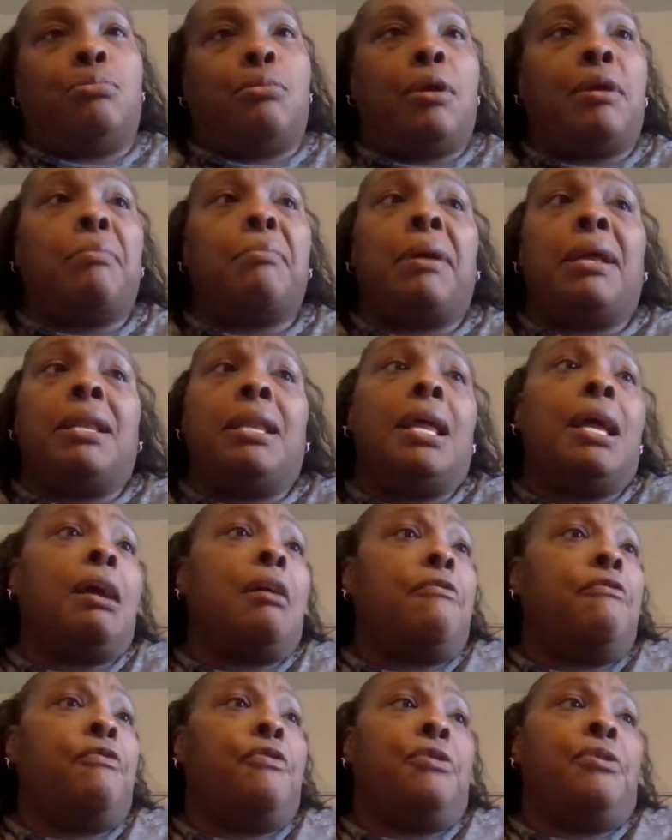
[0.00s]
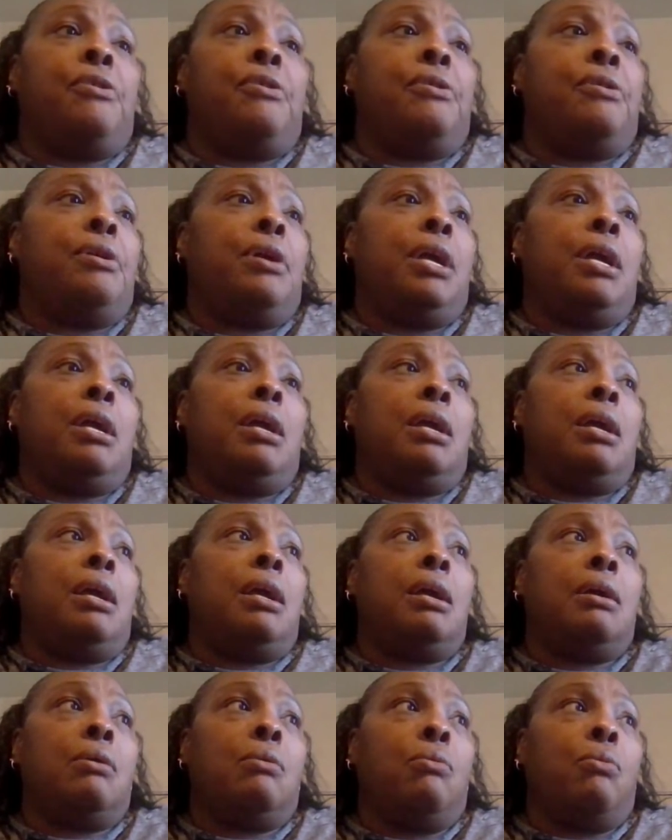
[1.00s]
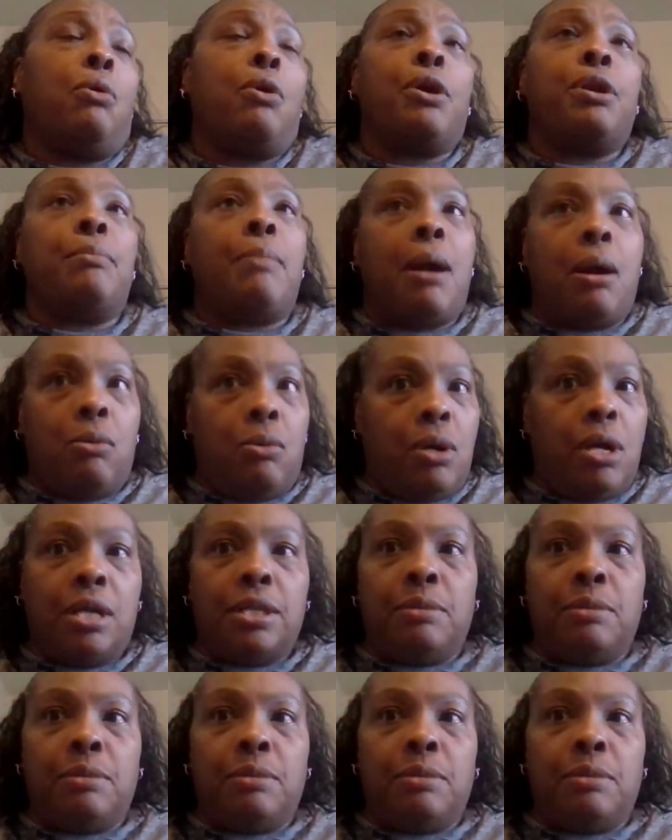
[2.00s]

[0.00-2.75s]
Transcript: break my neck for worried about what